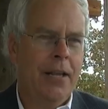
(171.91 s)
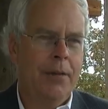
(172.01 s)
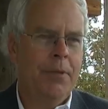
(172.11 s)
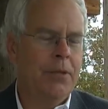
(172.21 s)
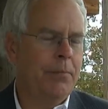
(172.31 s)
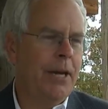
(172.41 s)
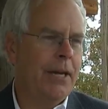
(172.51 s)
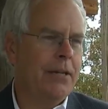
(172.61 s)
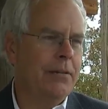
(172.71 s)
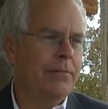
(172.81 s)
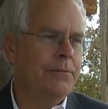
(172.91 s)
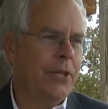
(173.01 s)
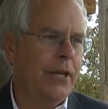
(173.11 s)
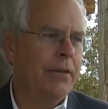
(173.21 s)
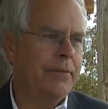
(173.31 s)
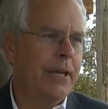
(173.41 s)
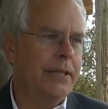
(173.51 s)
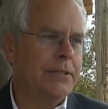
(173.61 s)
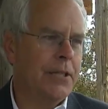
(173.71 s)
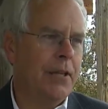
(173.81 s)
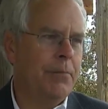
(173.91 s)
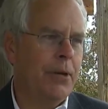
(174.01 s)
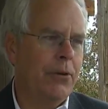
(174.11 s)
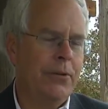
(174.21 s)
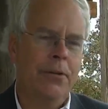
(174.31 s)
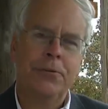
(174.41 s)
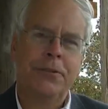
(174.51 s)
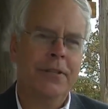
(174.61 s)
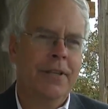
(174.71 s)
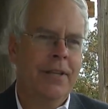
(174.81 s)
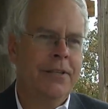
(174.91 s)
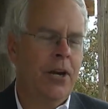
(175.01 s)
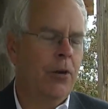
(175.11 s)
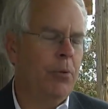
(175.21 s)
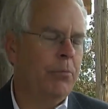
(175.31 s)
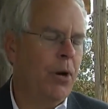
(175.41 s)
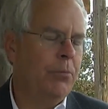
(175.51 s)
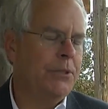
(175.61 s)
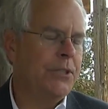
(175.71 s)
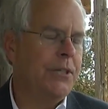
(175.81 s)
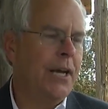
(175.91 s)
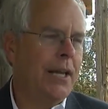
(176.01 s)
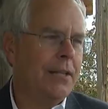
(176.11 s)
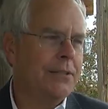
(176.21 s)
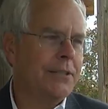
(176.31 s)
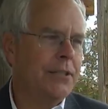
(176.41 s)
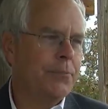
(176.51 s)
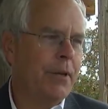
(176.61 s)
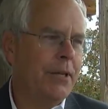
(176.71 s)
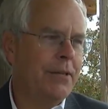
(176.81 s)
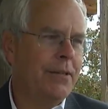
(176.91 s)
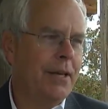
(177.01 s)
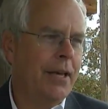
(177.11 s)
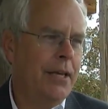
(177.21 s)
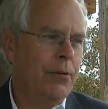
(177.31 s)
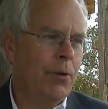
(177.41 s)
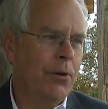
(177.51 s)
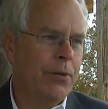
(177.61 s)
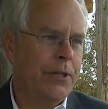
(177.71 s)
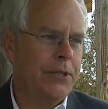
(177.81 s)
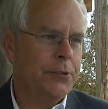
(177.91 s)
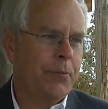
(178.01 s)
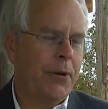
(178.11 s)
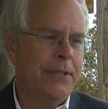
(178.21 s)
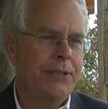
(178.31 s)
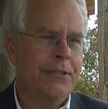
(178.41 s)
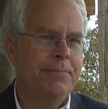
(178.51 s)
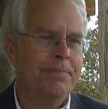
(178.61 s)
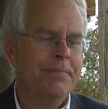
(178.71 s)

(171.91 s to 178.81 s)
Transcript: Owner of Cross Timbers Marina, Ron Howell, shares why Hill is a hero worthy of such commemoration.